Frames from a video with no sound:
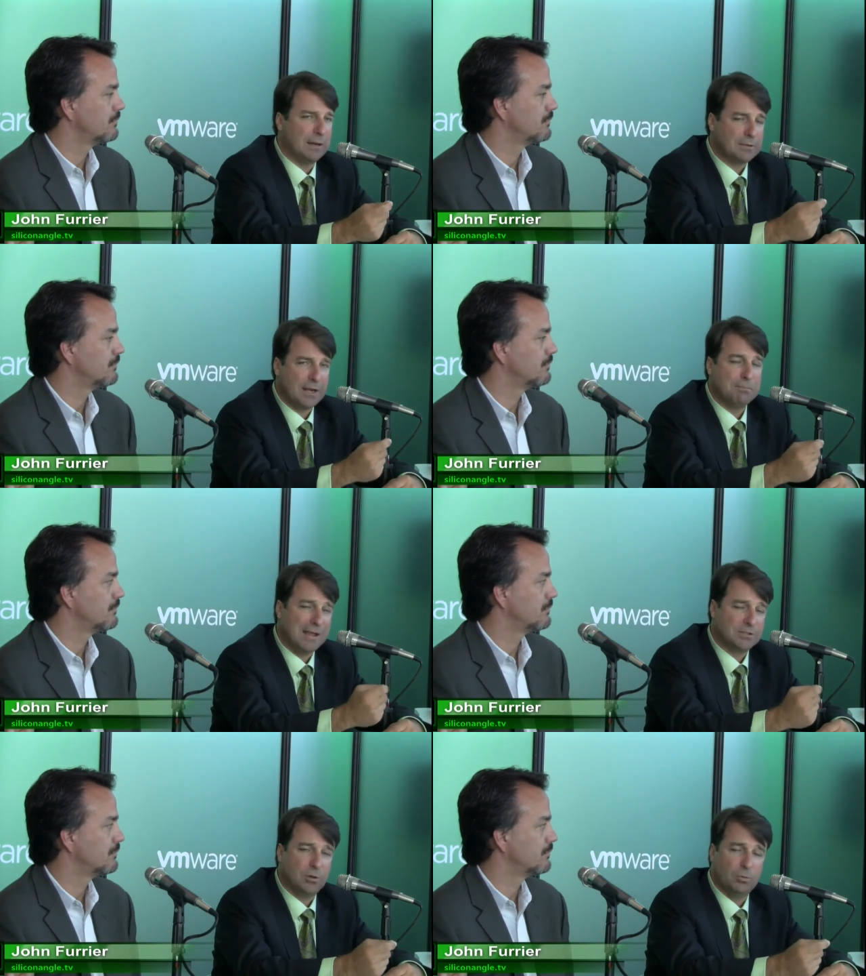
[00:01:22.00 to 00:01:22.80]
Speaker 1: that kind of
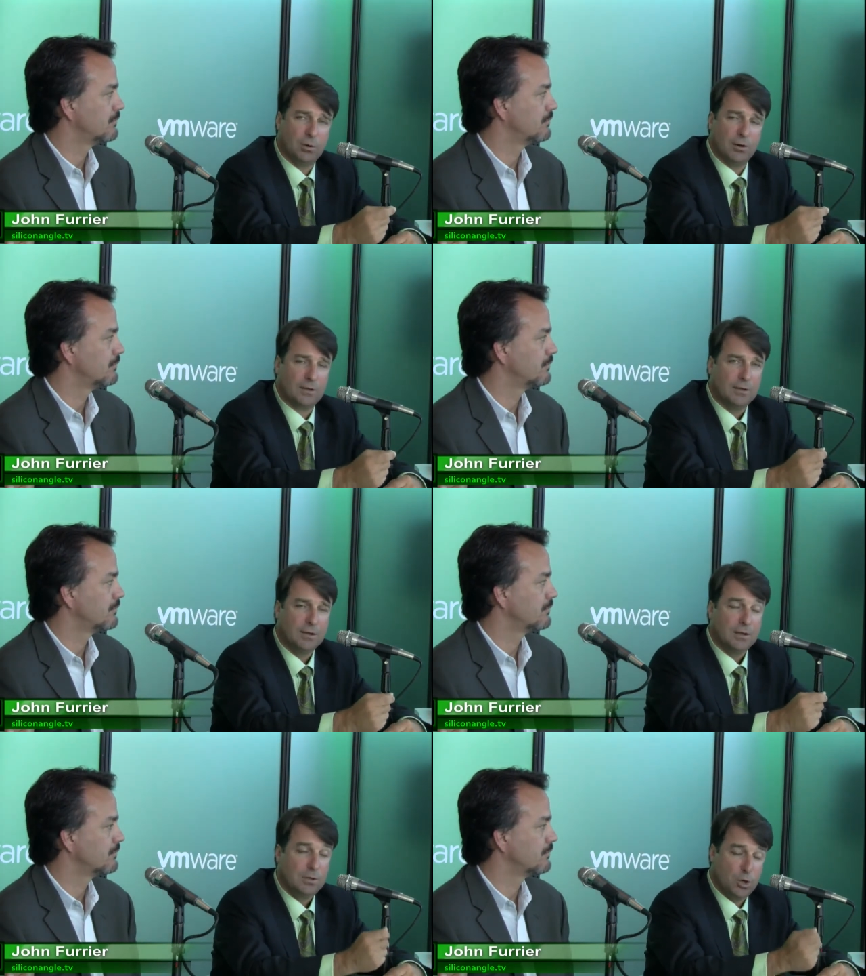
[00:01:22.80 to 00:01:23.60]
makes it all work
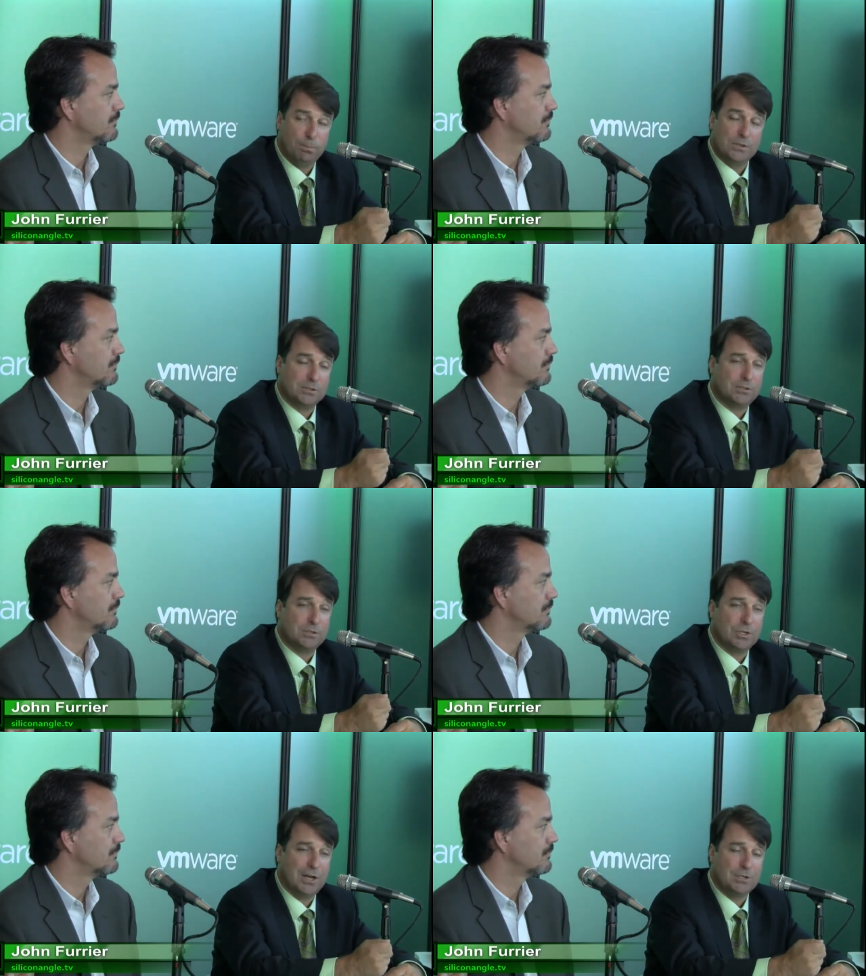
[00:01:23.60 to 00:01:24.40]
your business is
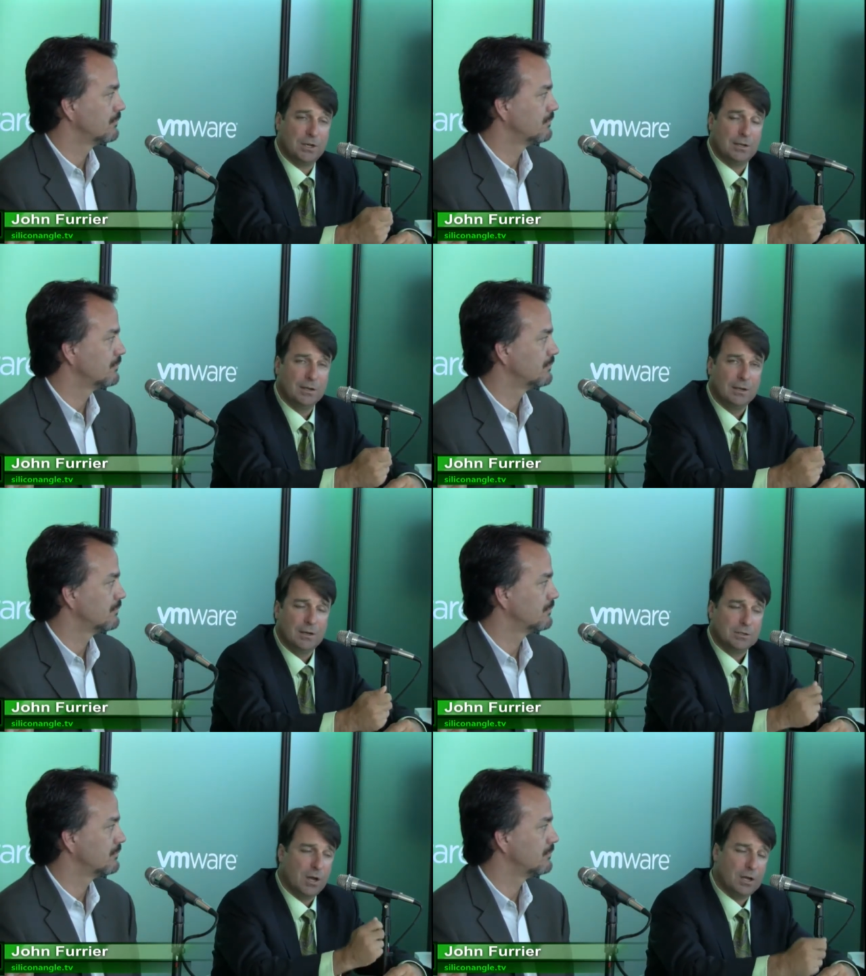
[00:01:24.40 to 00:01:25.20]
changing.
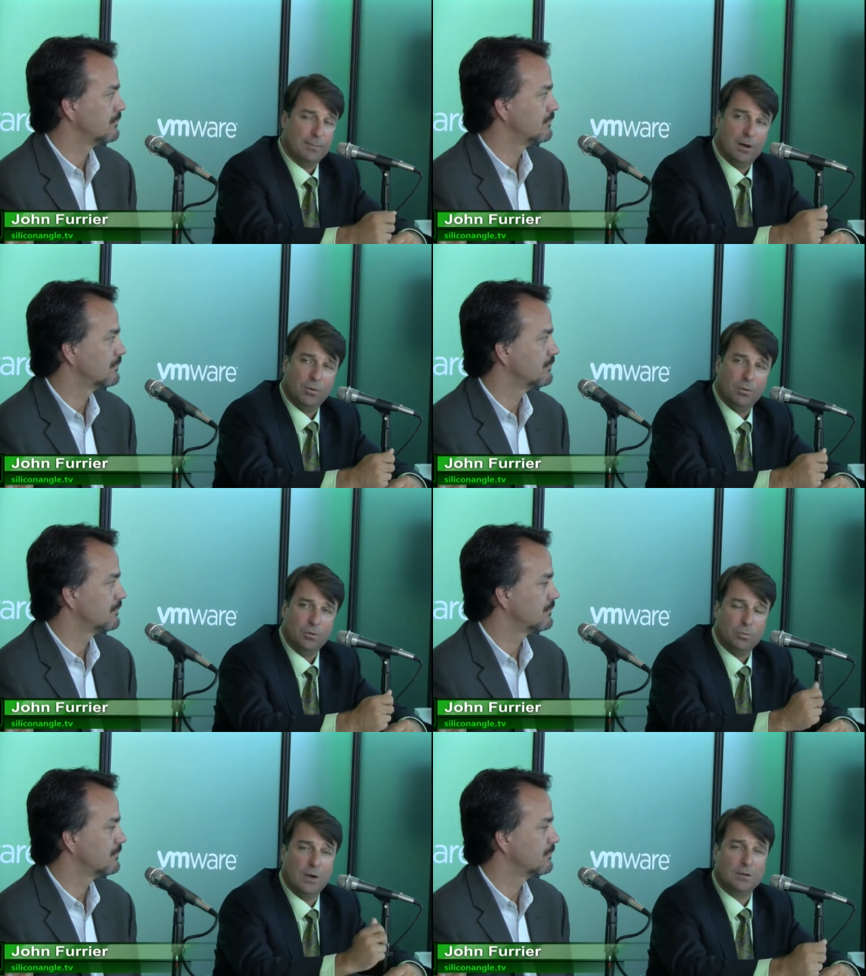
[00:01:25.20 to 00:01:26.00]
Talk about
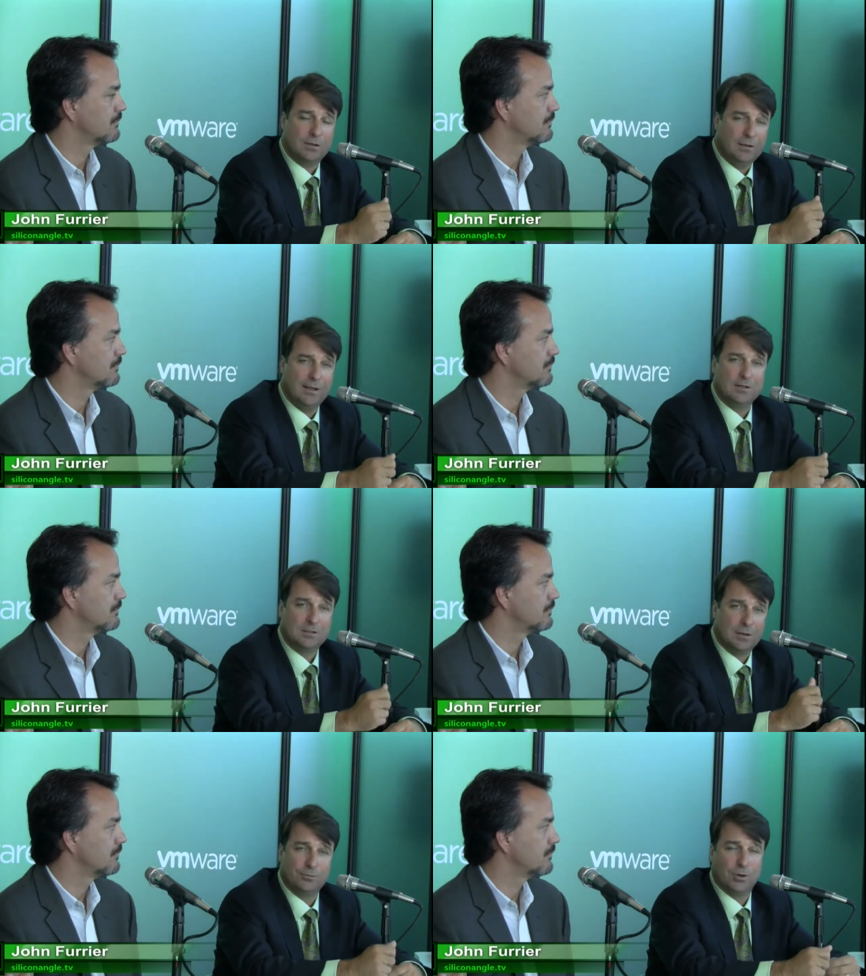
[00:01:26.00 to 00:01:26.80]
what is
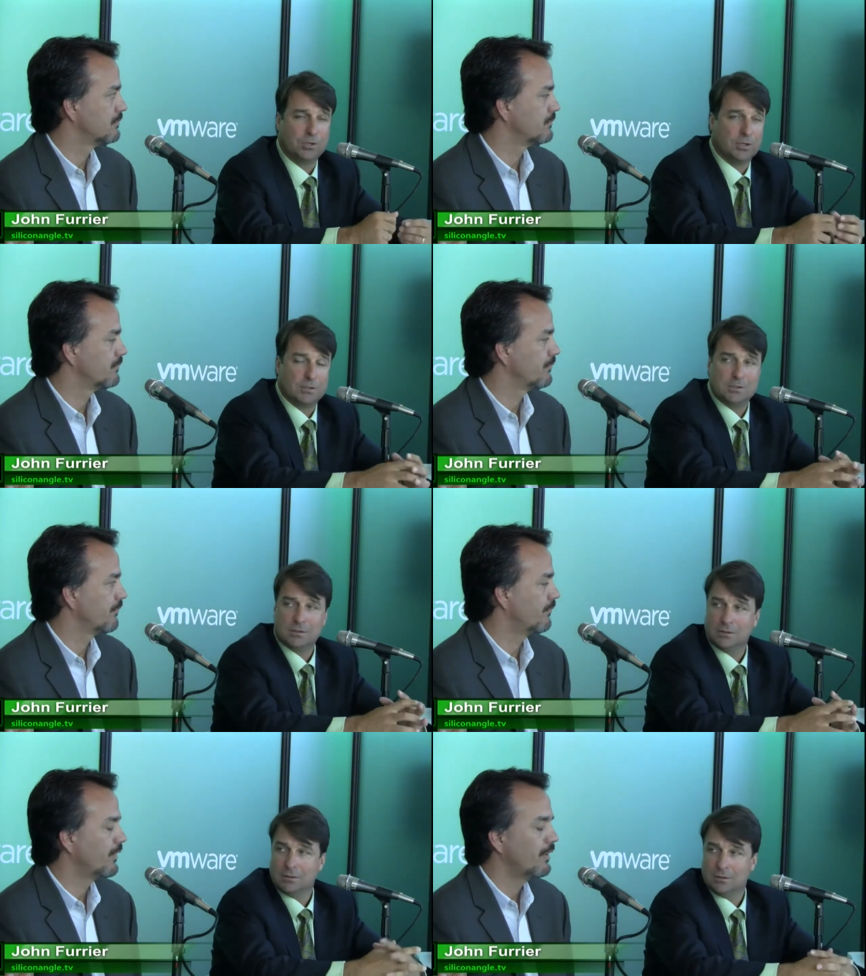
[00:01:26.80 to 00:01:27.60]
convergence.
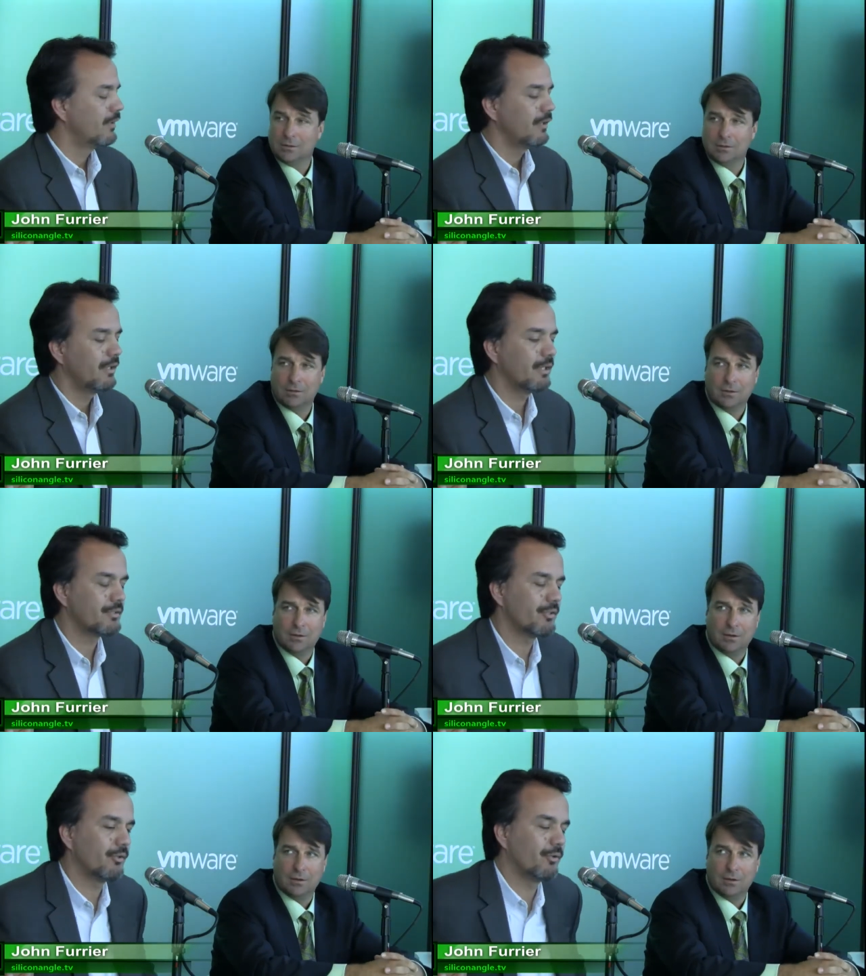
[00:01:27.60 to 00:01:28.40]
Speaker 2: Yeah,
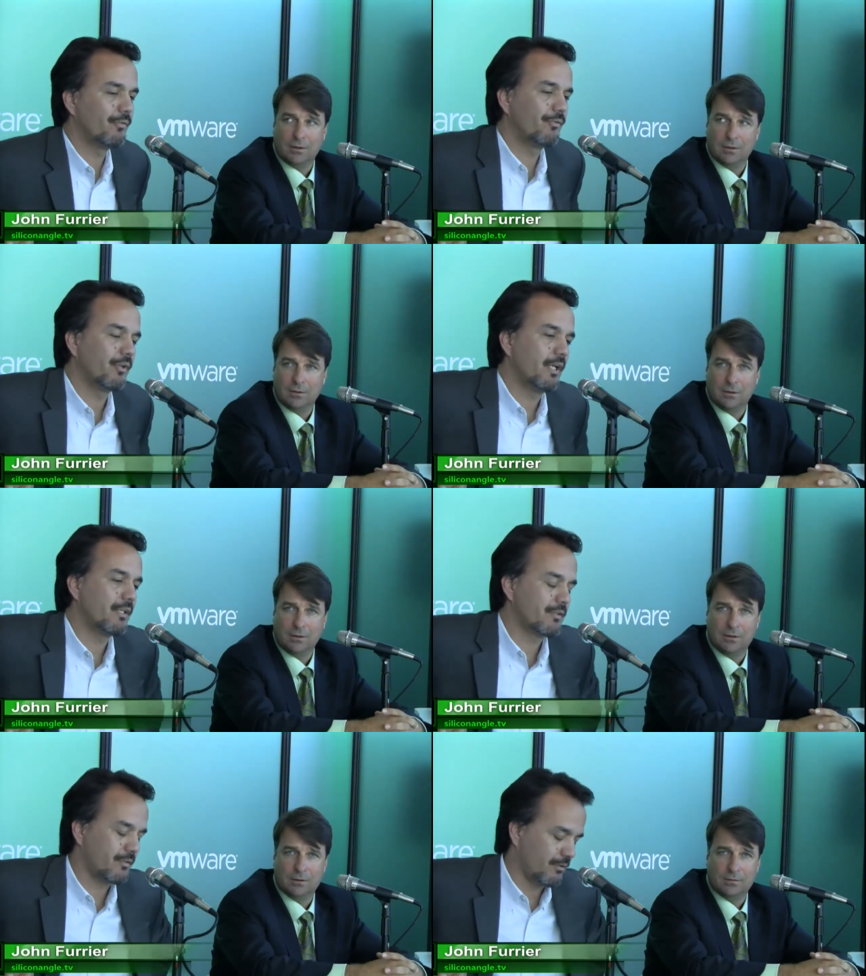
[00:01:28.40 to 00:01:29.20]
so for
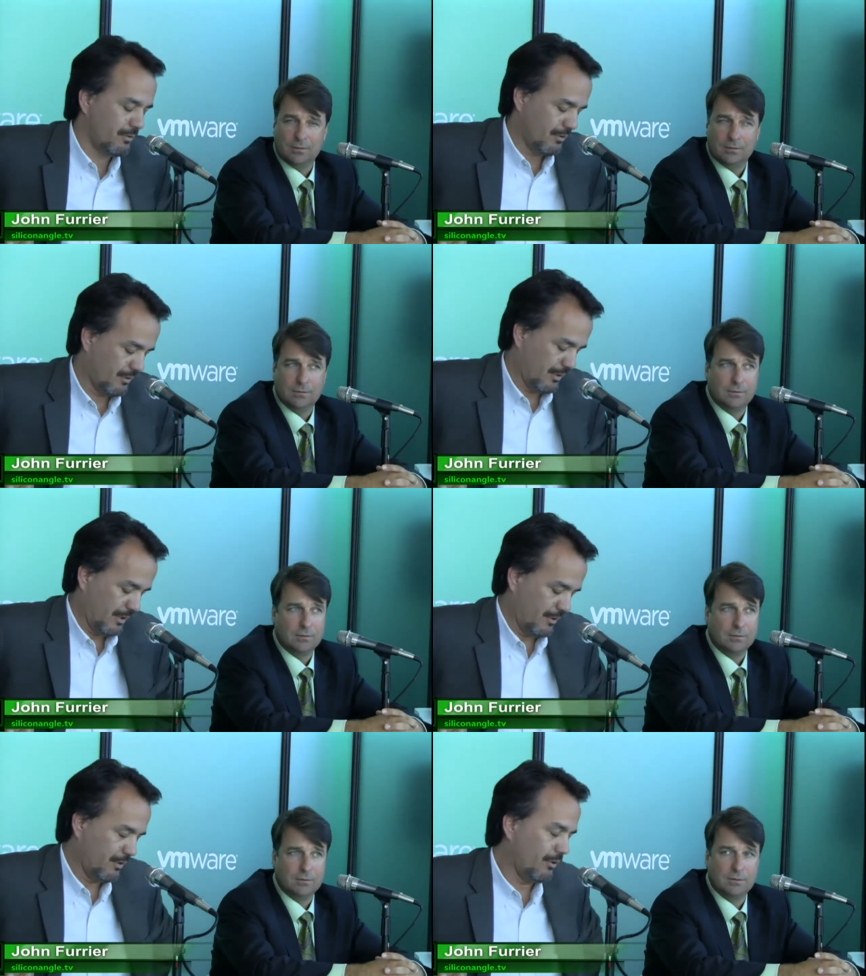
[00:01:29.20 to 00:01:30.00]
us,
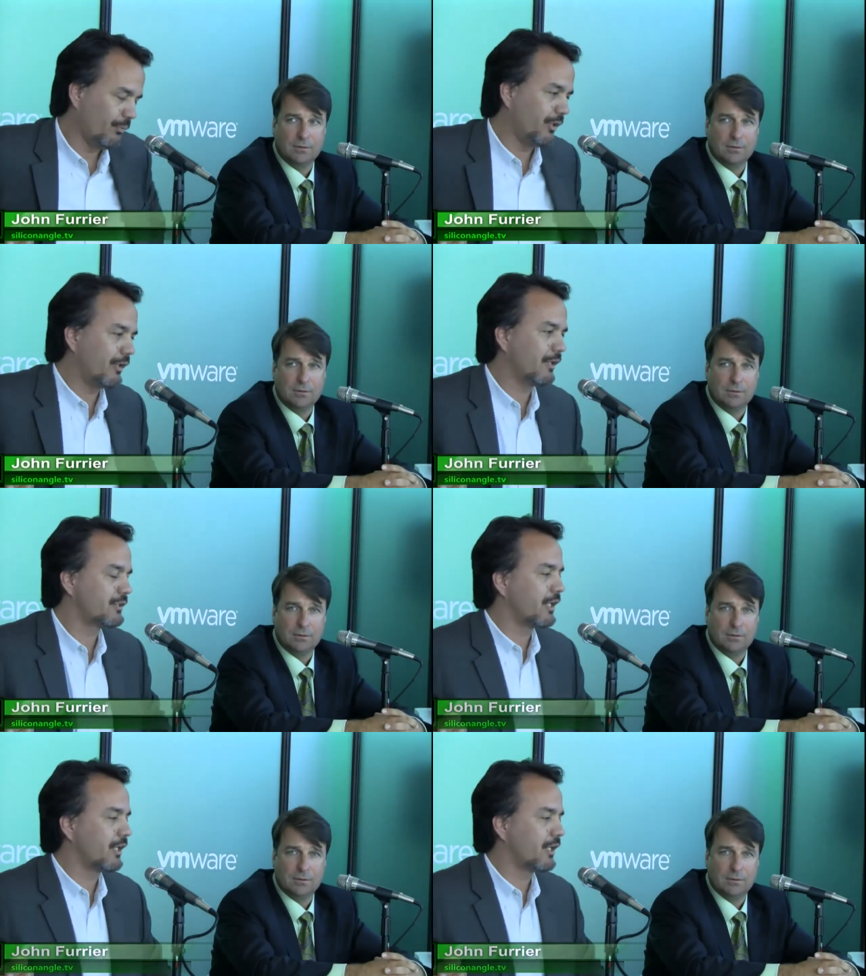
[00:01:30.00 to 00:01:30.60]
when you're out